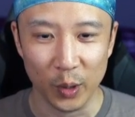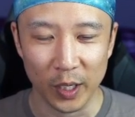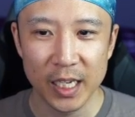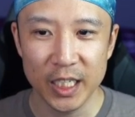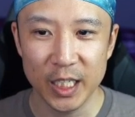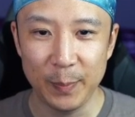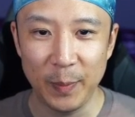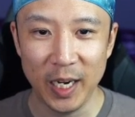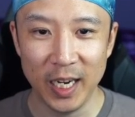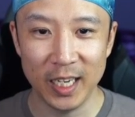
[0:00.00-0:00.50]

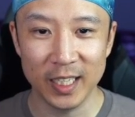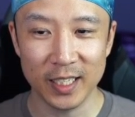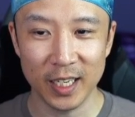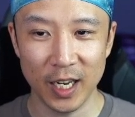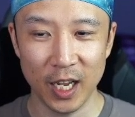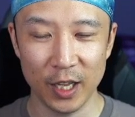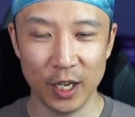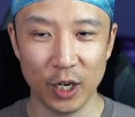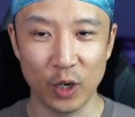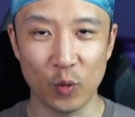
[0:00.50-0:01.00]
Speed is
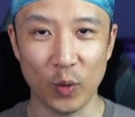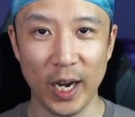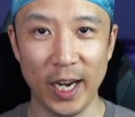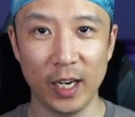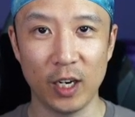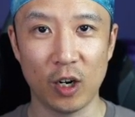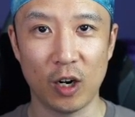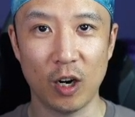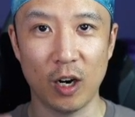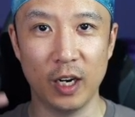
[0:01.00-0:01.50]
another great
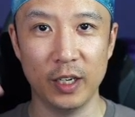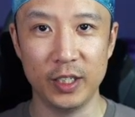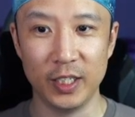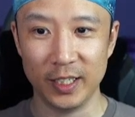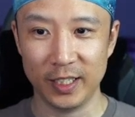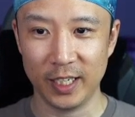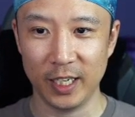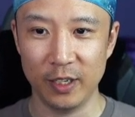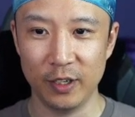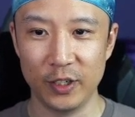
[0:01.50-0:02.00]
card to
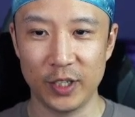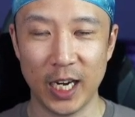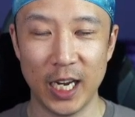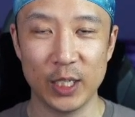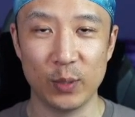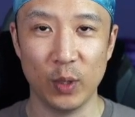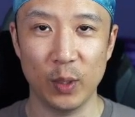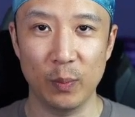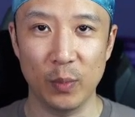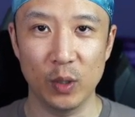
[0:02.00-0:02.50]
synergize
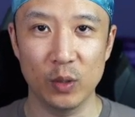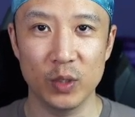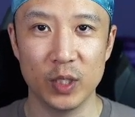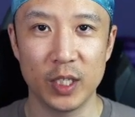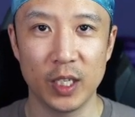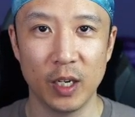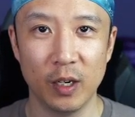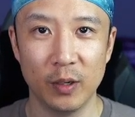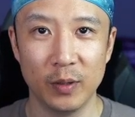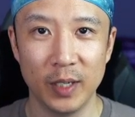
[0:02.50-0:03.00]
with
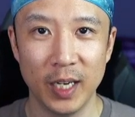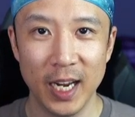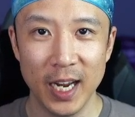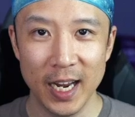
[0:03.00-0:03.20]
Moonstone,